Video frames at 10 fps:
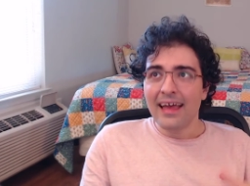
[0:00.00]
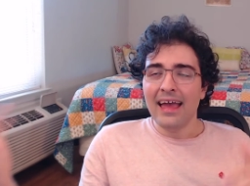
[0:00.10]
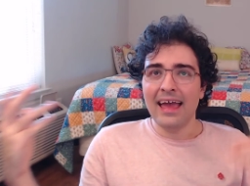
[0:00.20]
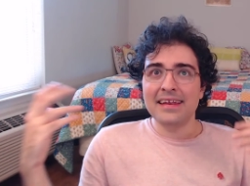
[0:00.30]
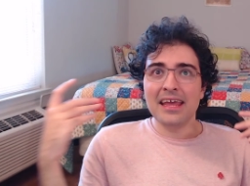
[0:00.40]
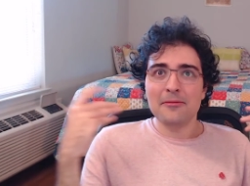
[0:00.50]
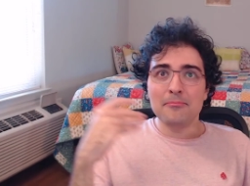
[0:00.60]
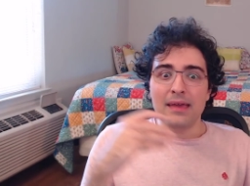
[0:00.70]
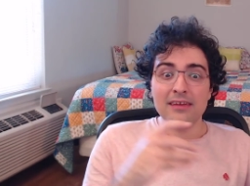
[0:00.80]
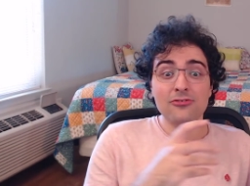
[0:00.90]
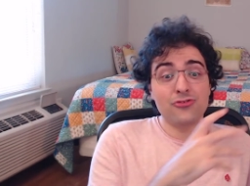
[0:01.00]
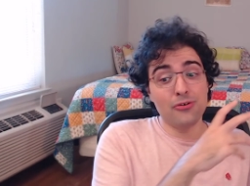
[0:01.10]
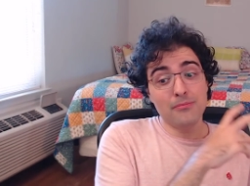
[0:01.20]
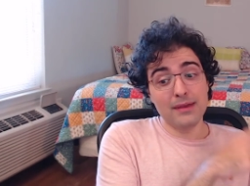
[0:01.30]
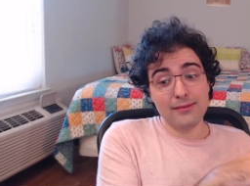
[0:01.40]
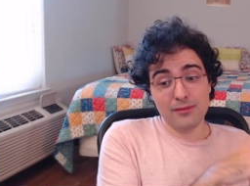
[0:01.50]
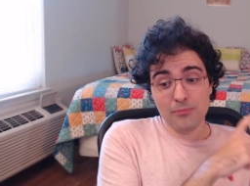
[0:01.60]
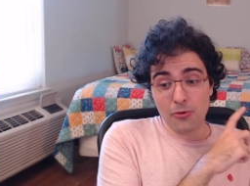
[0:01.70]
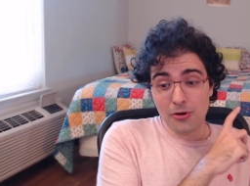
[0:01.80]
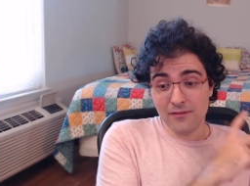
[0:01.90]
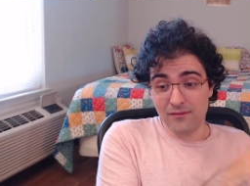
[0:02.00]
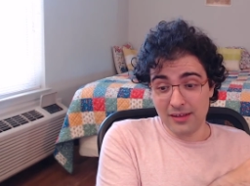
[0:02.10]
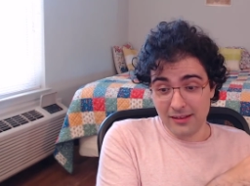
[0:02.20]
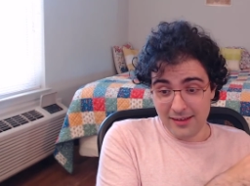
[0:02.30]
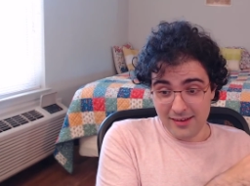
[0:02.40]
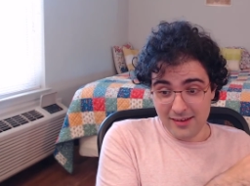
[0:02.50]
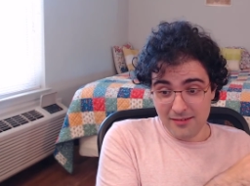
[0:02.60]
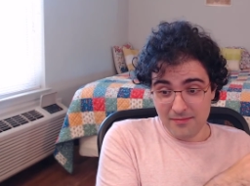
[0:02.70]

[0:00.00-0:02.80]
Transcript: and a major Mistborn villain